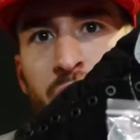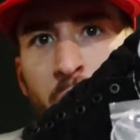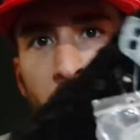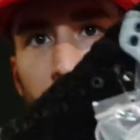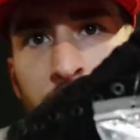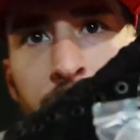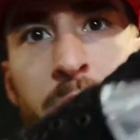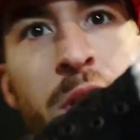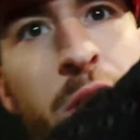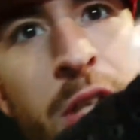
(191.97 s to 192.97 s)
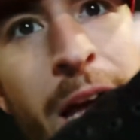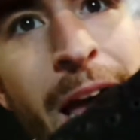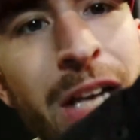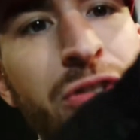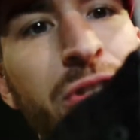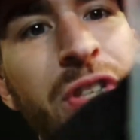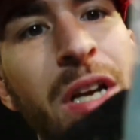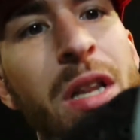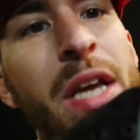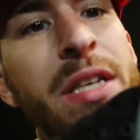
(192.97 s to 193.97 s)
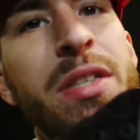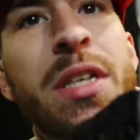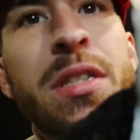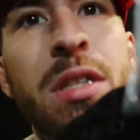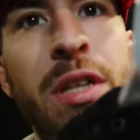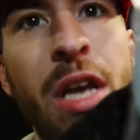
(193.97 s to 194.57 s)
So, extra set of laces.